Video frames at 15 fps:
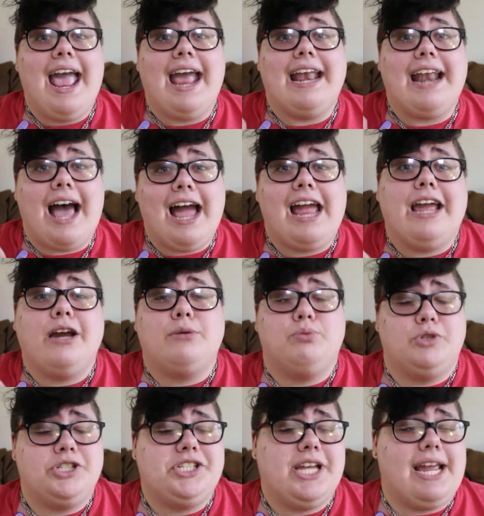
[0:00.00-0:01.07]
and I
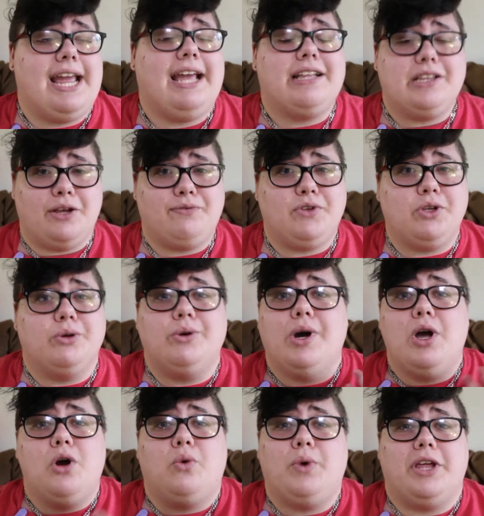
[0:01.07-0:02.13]
appreciate and love you
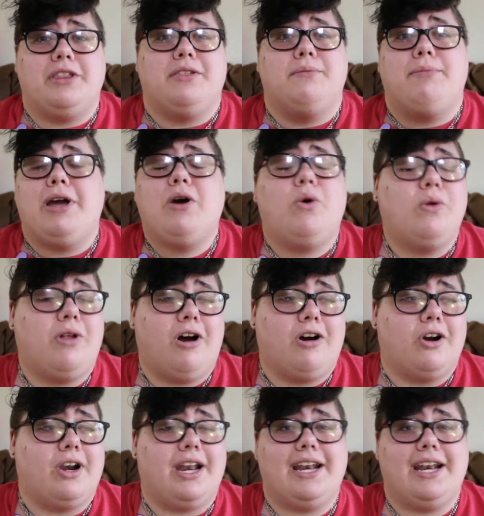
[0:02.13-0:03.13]
with my whole heart.